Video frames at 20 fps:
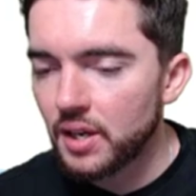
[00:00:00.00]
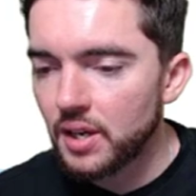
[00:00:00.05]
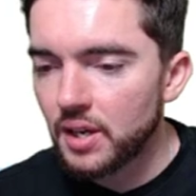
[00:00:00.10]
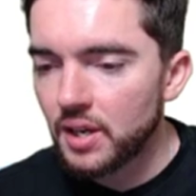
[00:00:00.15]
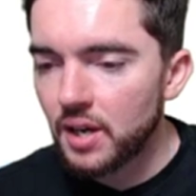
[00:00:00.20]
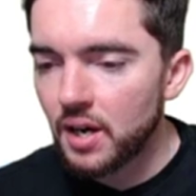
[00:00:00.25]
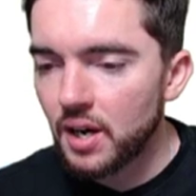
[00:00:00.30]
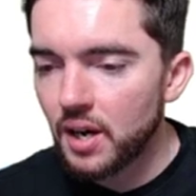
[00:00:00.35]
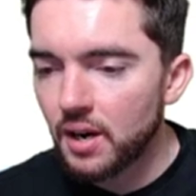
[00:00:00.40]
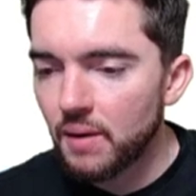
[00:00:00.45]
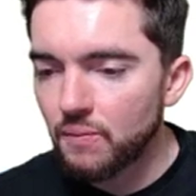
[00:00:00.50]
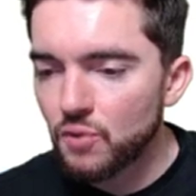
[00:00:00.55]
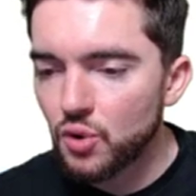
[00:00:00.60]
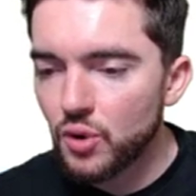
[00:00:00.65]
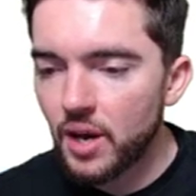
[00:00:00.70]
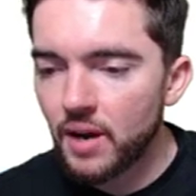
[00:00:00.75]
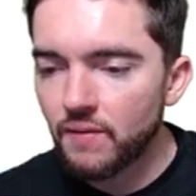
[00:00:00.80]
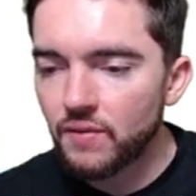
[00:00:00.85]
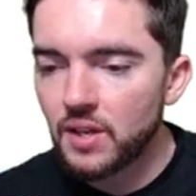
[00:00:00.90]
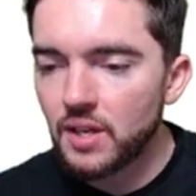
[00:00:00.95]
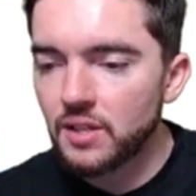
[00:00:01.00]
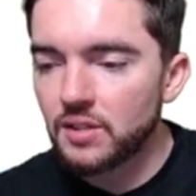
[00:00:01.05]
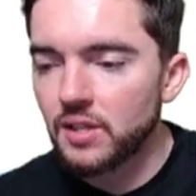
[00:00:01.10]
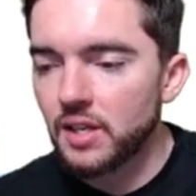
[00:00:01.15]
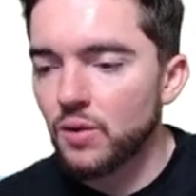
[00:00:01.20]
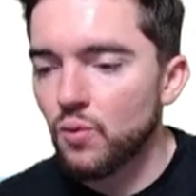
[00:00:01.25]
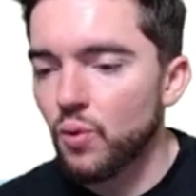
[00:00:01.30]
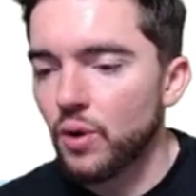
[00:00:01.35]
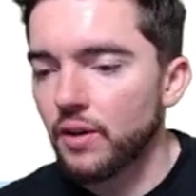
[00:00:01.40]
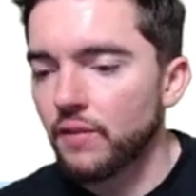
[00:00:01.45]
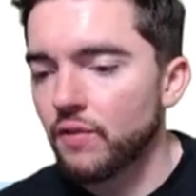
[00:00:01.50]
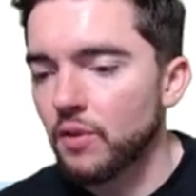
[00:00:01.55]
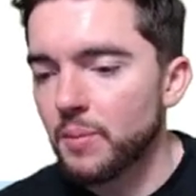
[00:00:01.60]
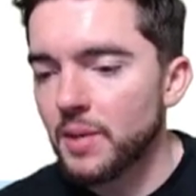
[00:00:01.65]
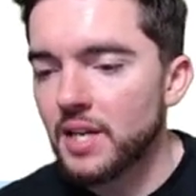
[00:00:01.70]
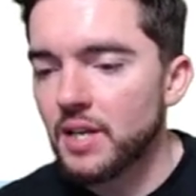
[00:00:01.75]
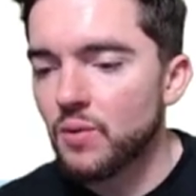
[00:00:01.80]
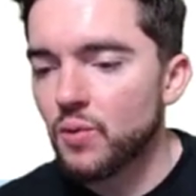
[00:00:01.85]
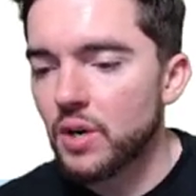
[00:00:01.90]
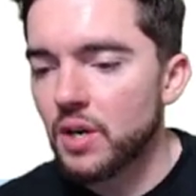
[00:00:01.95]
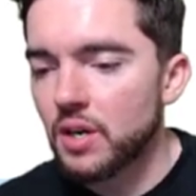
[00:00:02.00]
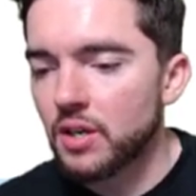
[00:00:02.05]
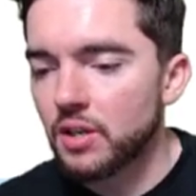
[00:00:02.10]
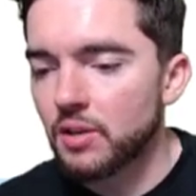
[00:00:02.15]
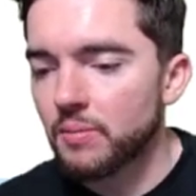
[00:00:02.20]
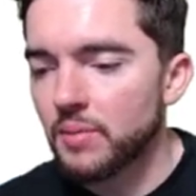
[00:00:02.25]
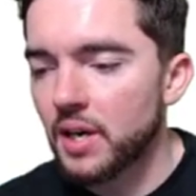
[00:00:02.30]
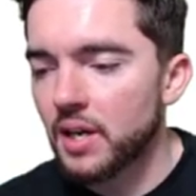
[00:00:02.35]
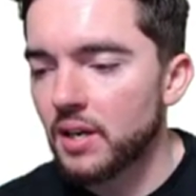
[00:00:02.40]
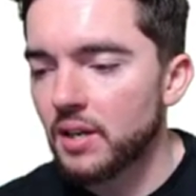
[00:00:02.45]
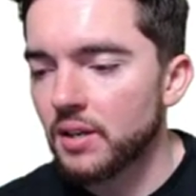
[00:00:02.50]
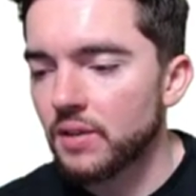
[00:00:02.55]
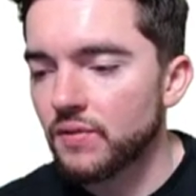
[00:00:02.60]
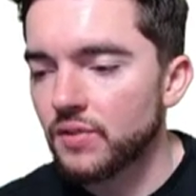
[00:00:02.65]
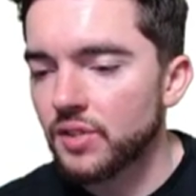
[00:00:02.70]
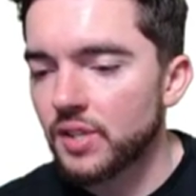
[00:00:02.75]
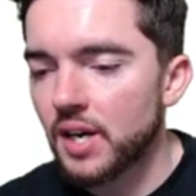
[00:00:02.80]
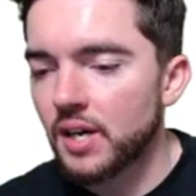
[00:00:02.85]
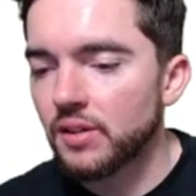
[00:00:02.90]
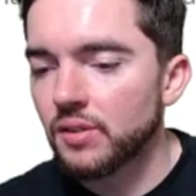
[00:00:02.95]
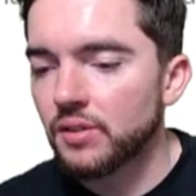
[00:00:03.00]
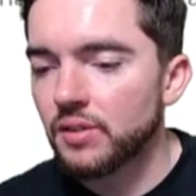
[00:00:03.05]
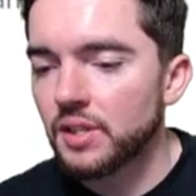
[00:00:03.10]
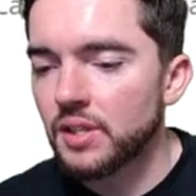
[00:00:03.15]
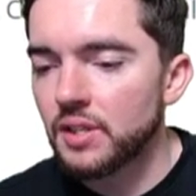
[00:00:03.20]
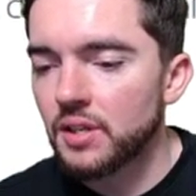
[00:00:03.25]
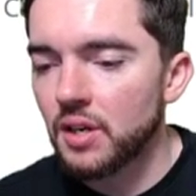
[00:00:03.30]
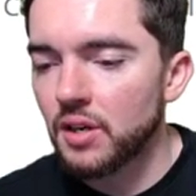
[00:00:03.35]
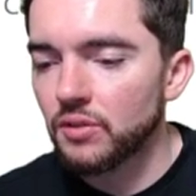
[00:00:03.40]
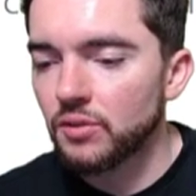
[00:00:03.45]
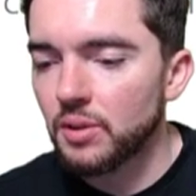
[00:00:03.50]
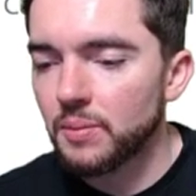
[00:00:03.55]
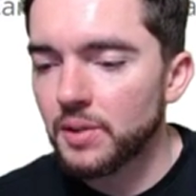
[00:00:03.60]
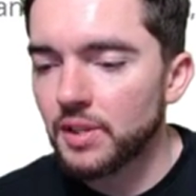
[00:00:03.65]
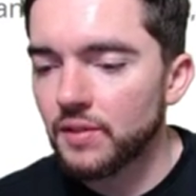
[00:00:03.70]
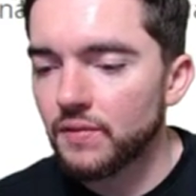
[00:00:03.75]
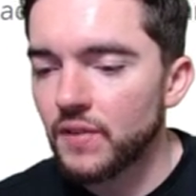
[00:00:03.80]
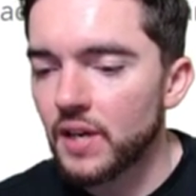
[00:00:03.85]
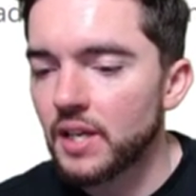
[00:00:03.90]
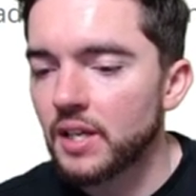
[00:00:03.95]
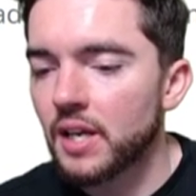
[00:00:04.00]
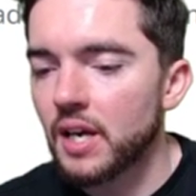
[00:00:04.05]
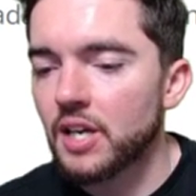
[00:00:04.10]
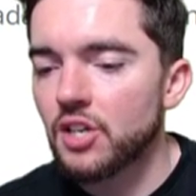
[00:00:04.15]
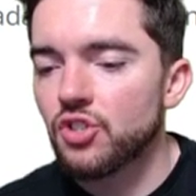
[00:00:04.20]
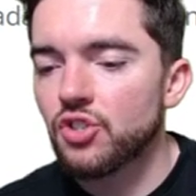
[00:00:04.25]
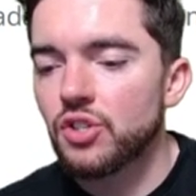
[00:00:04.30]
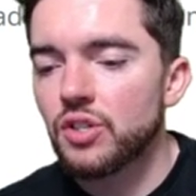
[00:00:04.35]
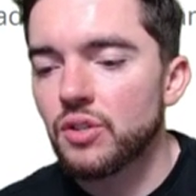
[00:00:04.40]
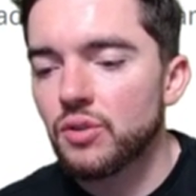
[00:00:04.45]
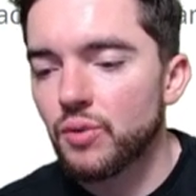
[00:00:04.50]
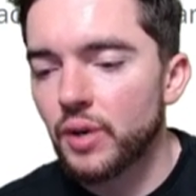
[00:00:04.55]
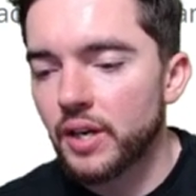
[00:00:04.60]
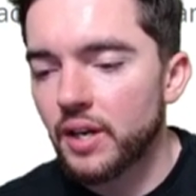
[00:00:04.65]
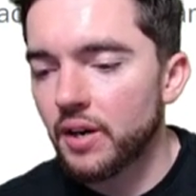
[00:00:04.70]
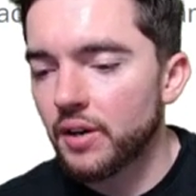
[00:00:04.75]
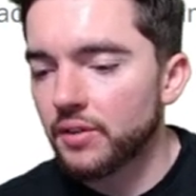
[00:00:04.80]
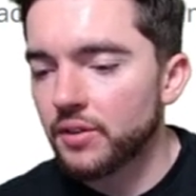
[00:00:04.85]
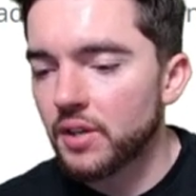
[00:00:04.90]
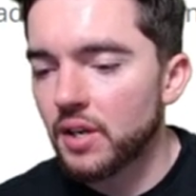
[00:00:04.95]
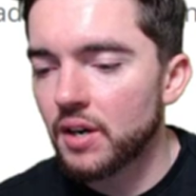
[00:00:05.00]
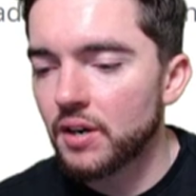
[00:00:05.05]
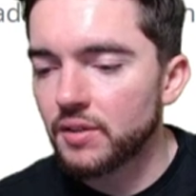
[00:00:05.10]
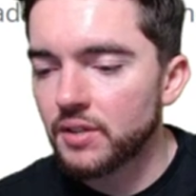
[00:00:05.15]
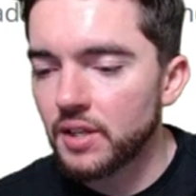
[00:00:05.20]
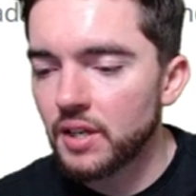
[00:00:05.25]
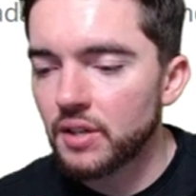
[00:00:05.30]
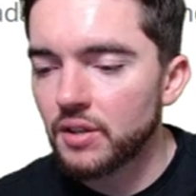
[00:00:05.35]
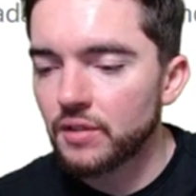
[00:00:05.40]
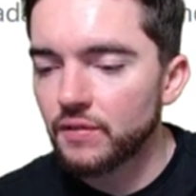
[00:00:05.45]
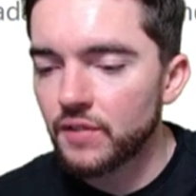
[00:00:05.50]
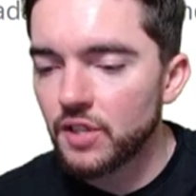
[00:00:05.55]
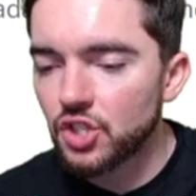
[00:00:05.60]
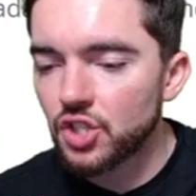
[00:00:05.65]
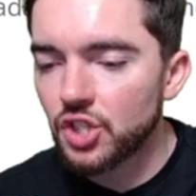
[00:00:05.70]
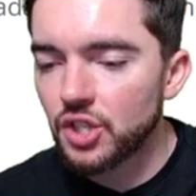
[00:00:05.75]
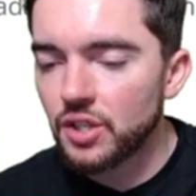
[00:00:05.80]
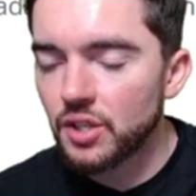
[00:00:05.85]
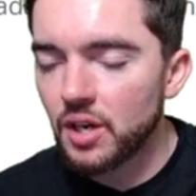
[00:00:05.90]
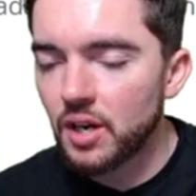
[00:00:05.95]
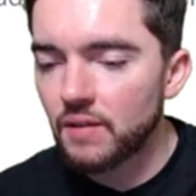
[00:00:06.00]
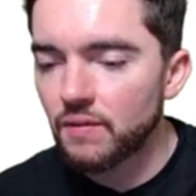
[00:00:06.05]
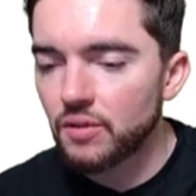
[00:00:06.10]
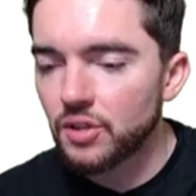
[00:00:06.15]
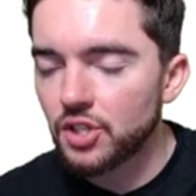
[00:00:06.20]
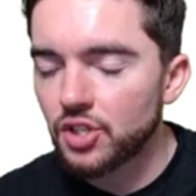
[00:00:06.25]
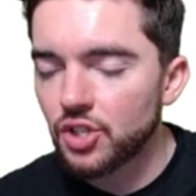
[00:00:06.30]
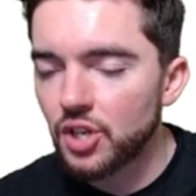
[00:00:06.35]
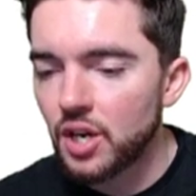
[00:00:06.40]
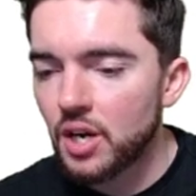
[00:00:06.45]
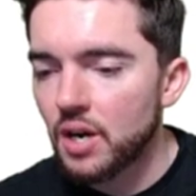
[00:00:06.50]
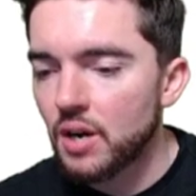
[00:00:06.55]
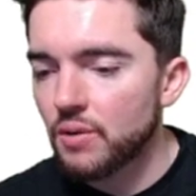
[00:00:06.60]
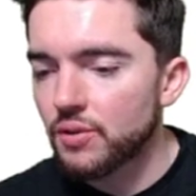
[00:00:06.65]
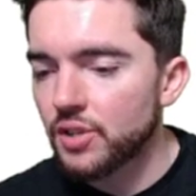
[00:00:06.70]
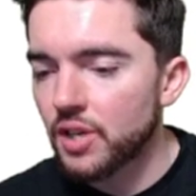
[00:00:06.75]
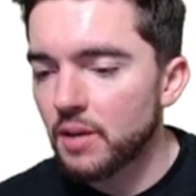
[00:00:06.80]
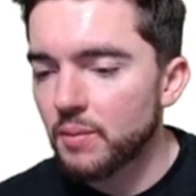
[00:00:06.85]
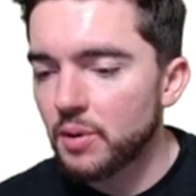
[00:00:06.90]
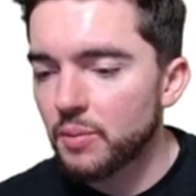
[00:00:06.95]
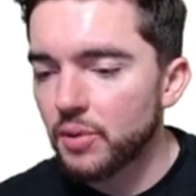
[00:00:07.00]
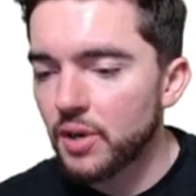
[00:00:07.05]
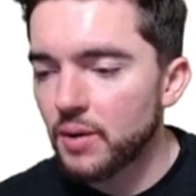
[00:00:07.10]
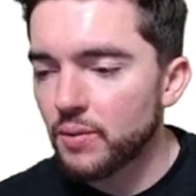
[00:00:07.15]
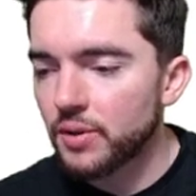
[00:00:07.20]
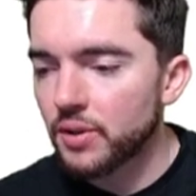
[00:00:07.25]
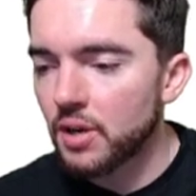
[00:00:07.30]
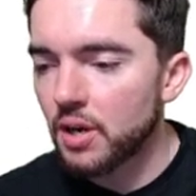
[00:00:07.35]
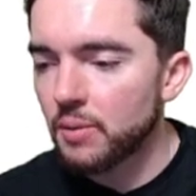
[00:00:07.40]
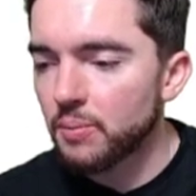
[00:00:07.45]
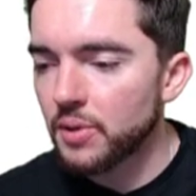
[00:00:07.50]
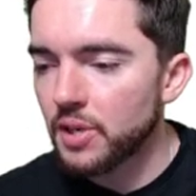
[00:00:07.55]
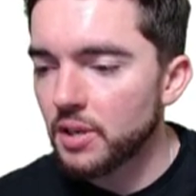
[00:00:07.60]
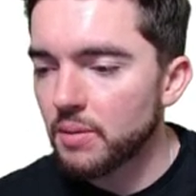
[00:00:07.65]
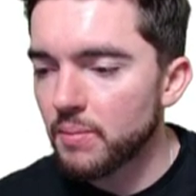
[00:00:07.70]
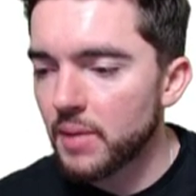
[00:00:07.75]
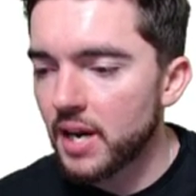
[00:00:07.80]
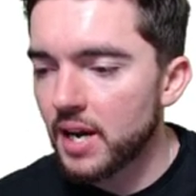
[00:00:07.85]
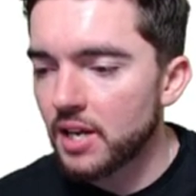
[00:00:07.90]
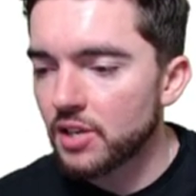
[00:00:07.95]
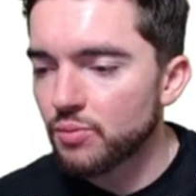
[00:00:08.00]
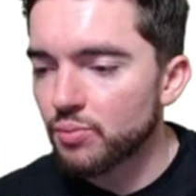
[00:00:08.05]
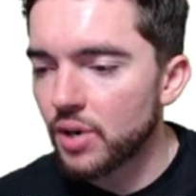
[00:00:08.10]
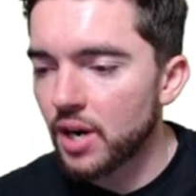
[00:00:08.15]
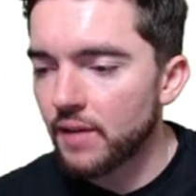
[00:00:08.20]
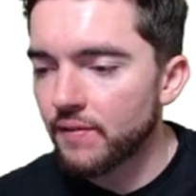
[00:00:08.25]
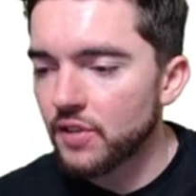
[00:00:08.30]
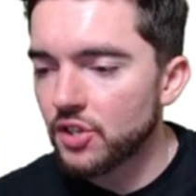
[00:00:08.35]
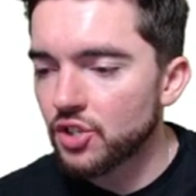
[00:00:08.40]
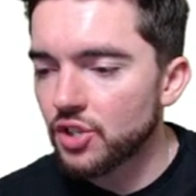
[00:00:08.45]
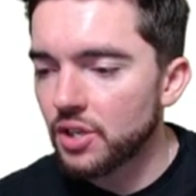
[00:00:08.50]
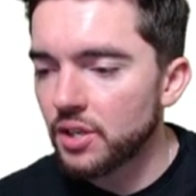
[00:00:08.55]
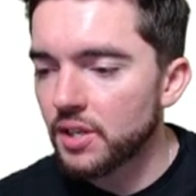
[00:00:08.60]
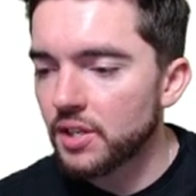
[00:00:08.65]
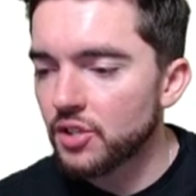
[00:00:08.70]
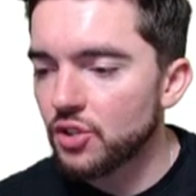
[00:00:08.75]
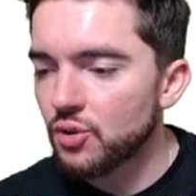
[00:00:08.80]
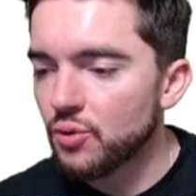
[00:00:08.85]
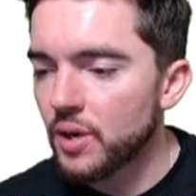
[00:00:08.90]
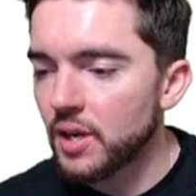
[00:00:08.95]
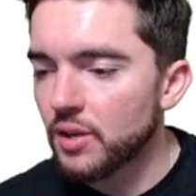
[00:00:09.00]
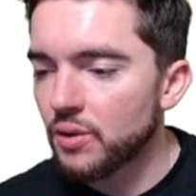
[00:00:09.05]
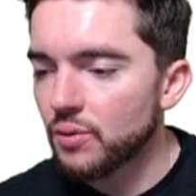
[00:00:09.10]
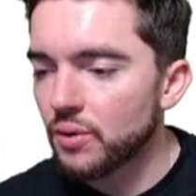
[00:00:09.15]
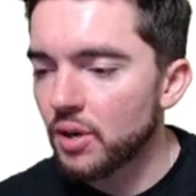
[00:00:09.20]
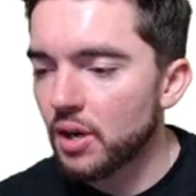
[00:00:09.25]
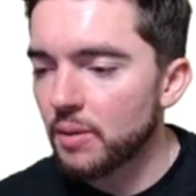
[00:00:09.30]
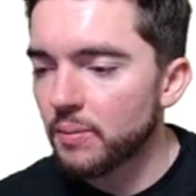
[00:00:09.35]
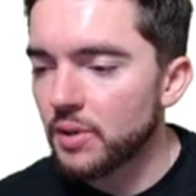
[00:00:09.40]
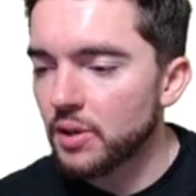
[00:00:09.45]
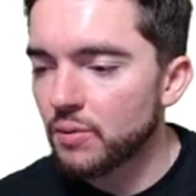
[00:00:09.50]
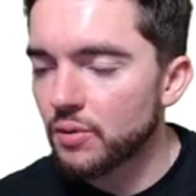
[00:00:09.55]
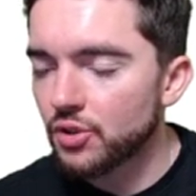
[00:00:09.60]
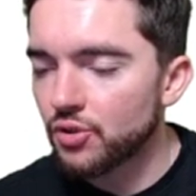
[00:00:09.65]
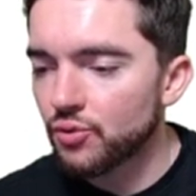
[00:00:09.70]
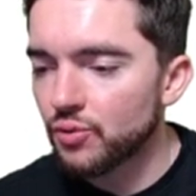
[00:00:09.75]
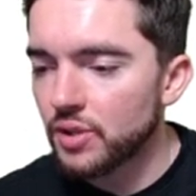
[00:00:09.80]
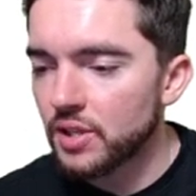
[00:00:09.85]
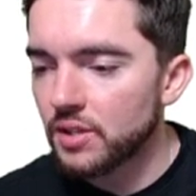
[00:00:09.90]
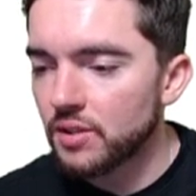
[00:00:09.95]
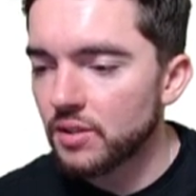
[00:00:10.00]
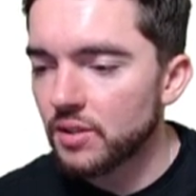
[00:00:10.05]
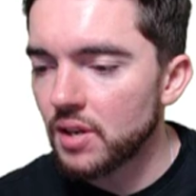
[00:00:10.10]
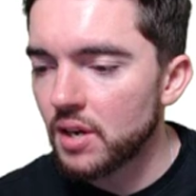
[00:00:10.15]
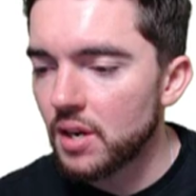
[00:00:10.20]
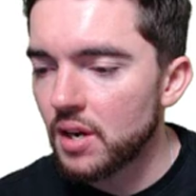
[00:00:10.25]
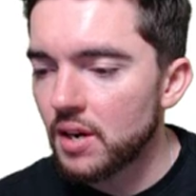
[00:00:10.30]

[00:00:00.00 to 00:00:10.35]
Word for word: um, you have things like work from anywhere, competitive salary, unlimited vacation, great health care, dental, vision coverage, retirement plan with company match, profit sharing, two annual company retreats,